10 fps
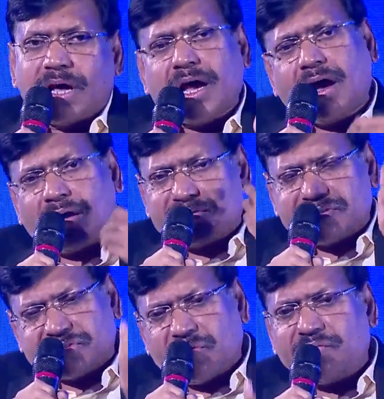Or
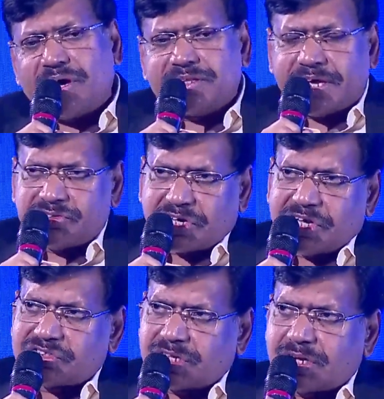same way in the
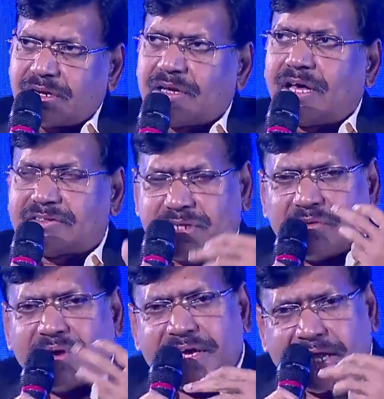education, same
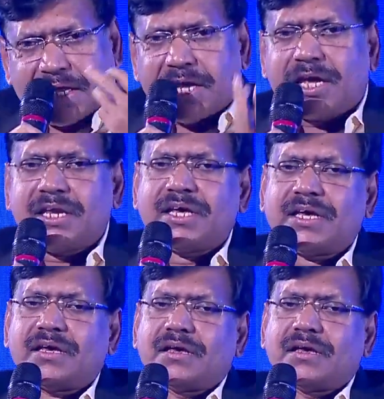way in any